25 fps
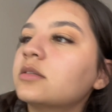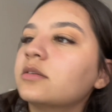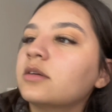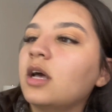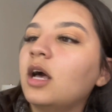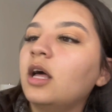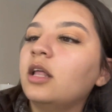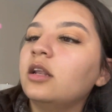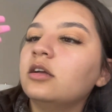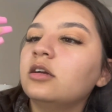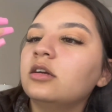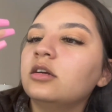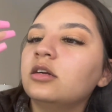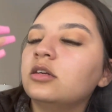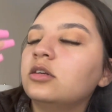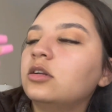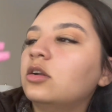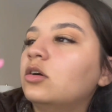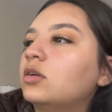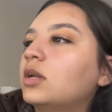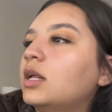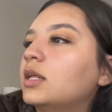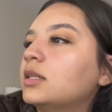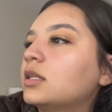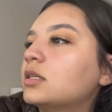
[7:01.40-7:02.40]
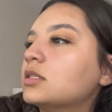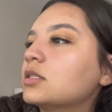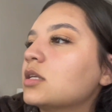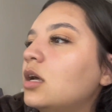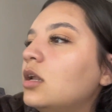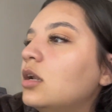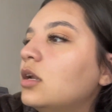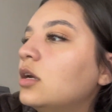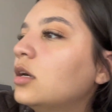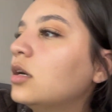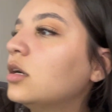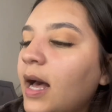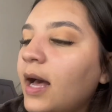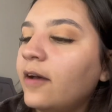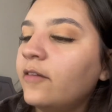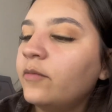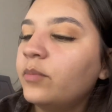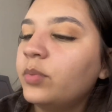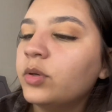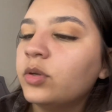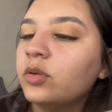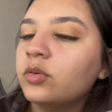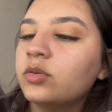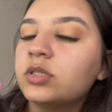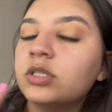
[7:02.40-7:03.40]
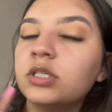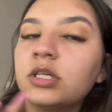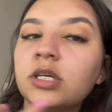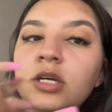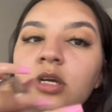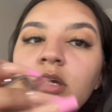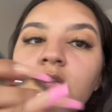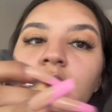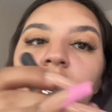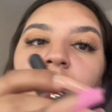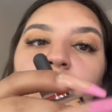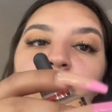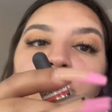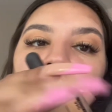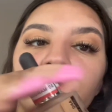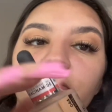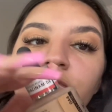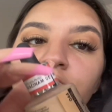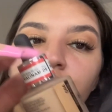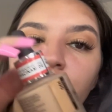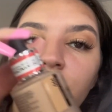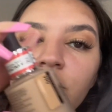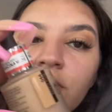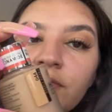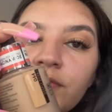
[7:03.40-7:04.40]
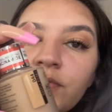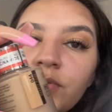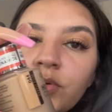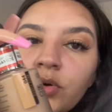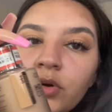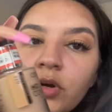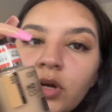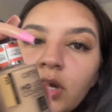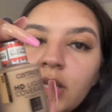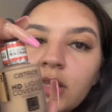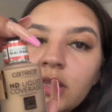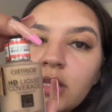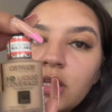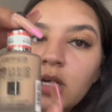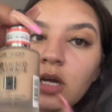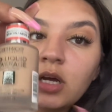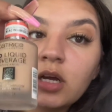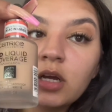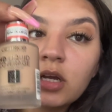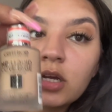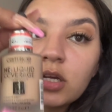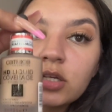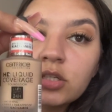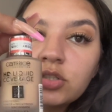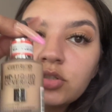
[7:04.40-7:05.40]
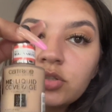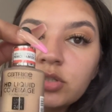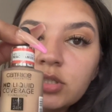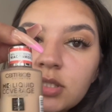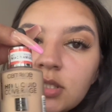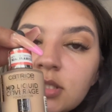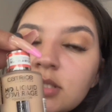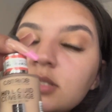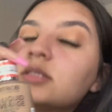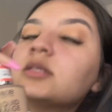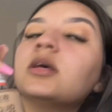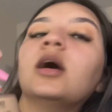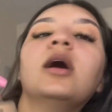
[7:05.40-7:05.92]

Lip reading: color, no, not this color. I've been using number 44 in the Catrice